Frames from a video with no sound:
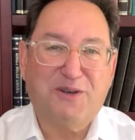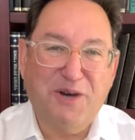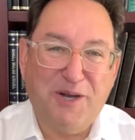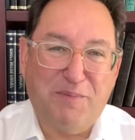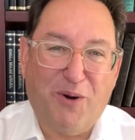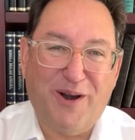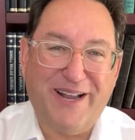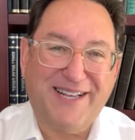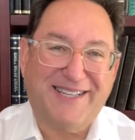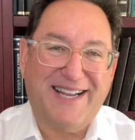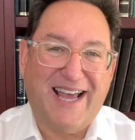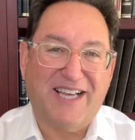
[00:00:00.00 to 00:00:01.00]
Good
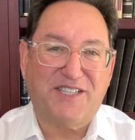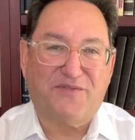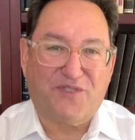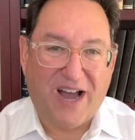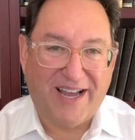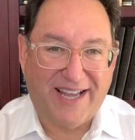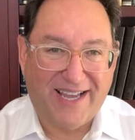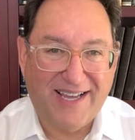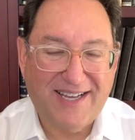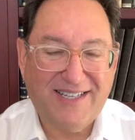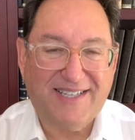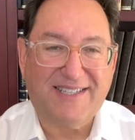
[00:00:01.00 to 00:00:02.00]
morning. Today is Friday,
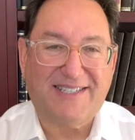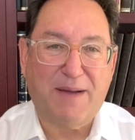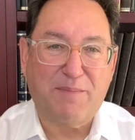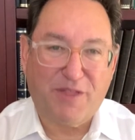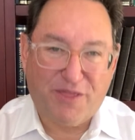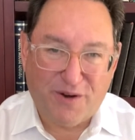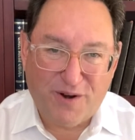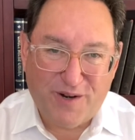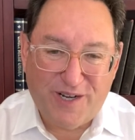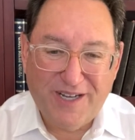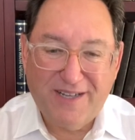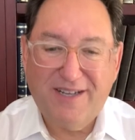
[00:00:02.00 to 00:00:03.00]
December
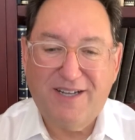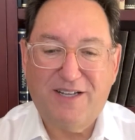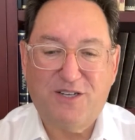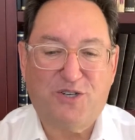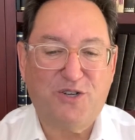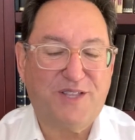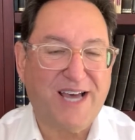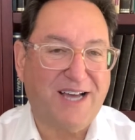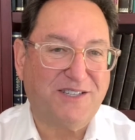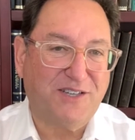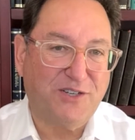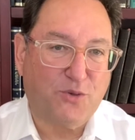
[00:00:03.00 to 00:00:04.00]
3rd,
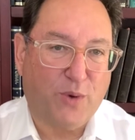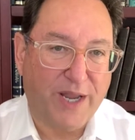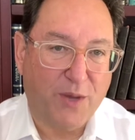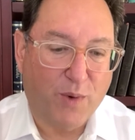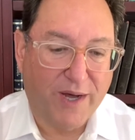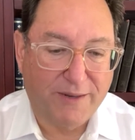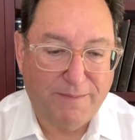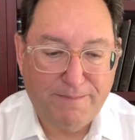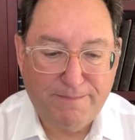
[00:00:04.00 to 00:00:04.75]
2021.